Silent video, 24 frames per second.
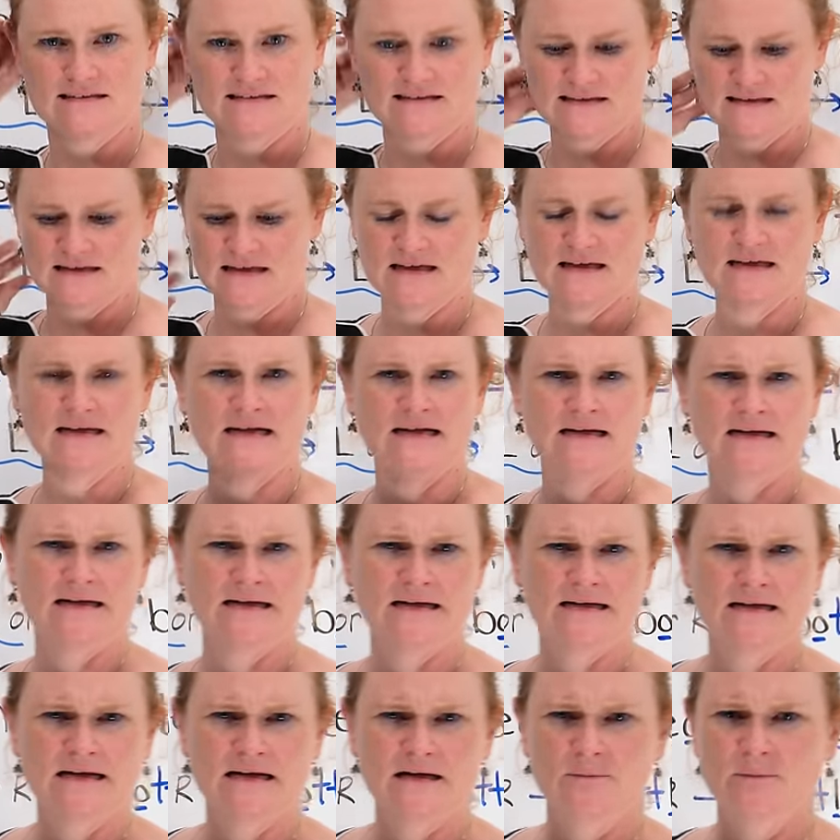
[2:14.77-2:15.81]
in
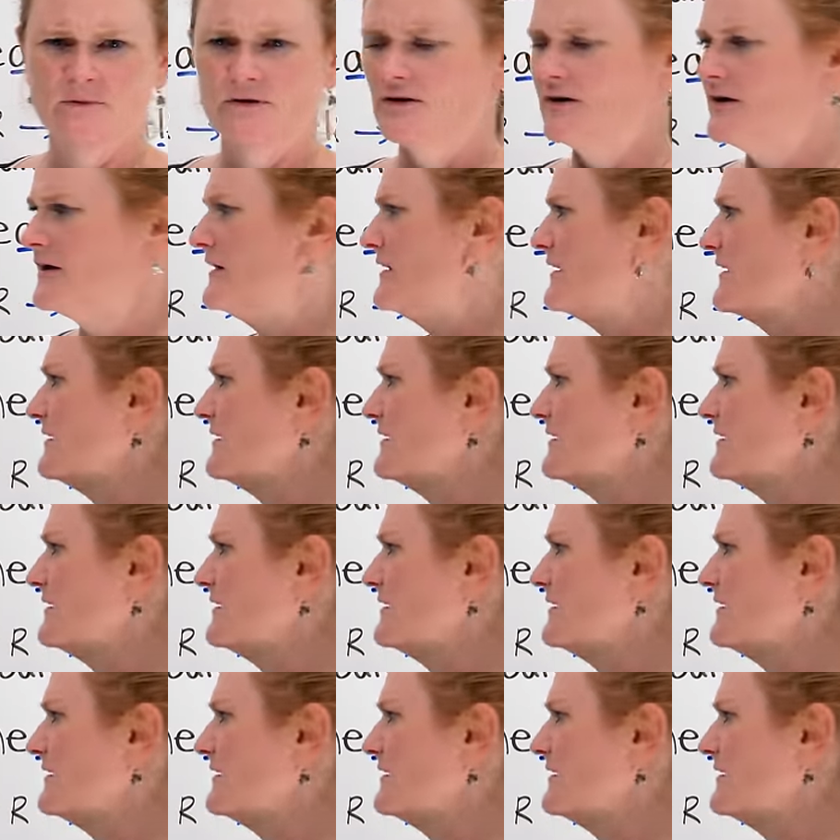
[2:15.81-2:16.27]
Canadian and American